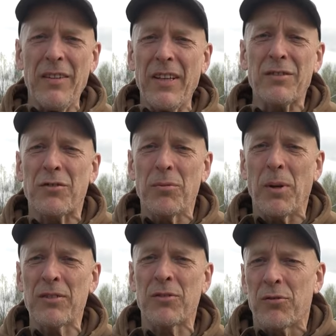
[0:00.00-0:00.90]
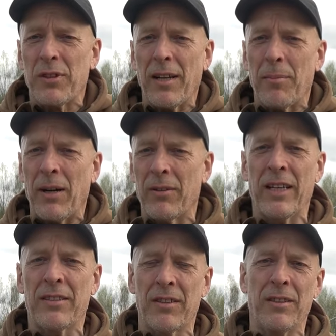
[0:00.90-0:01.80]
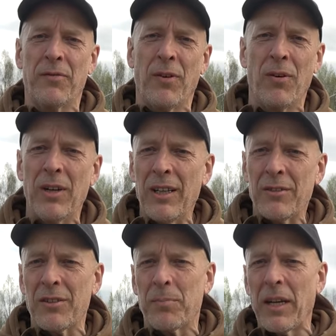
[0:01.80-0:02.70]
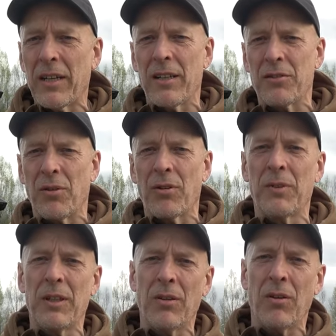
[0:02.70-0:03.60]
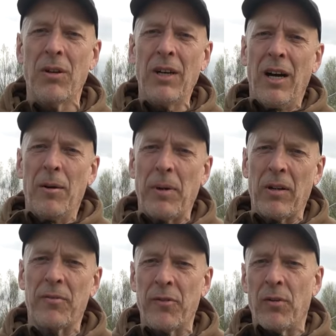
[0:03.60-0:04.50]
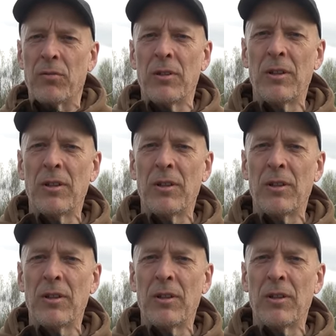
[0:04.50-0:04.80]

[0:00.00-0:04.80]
there's too much to tell about actually for just making a short video about a phone